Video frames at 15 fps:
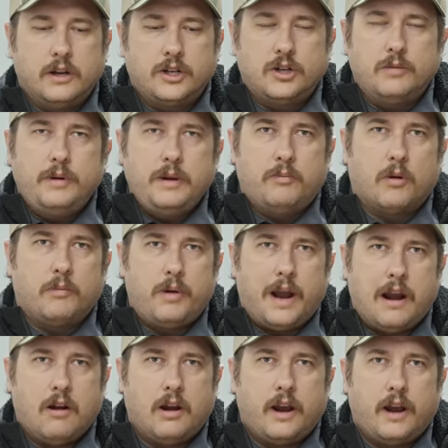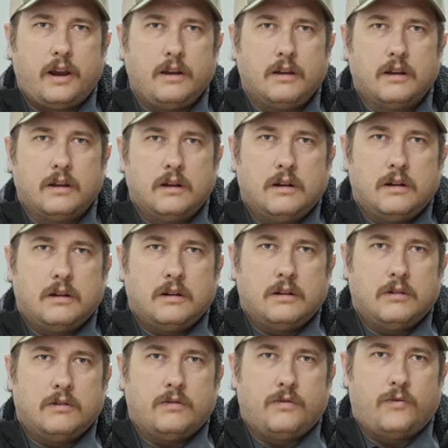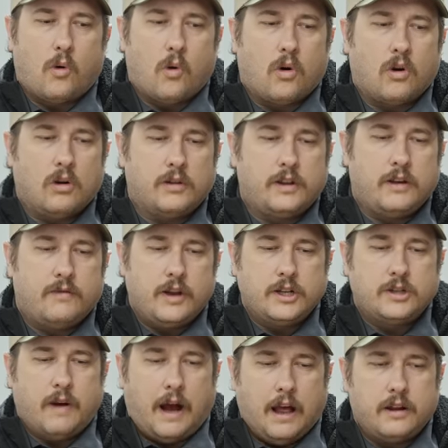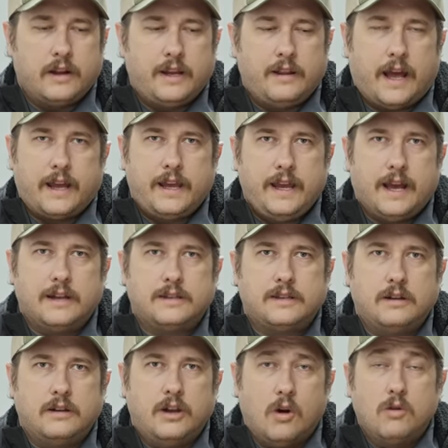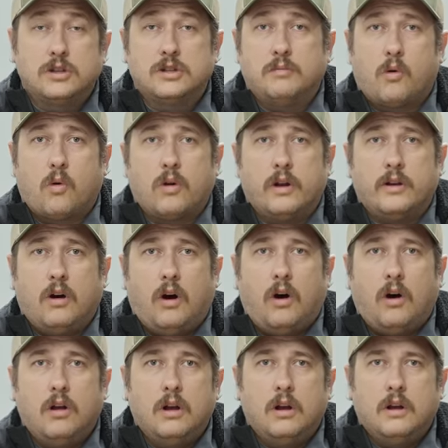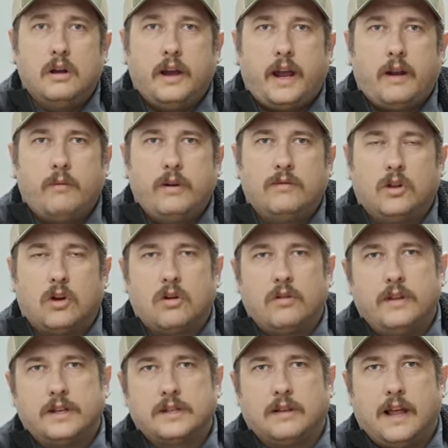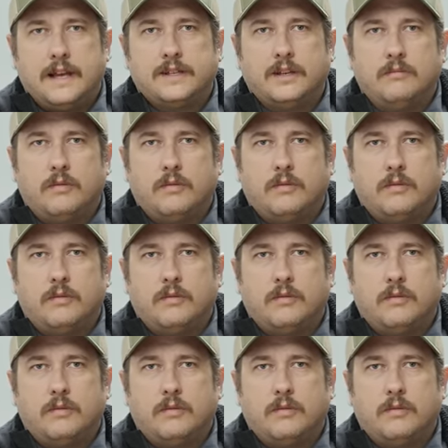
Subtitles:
should be preparing for the eventuality that he has no support at all. And we've learned this lesson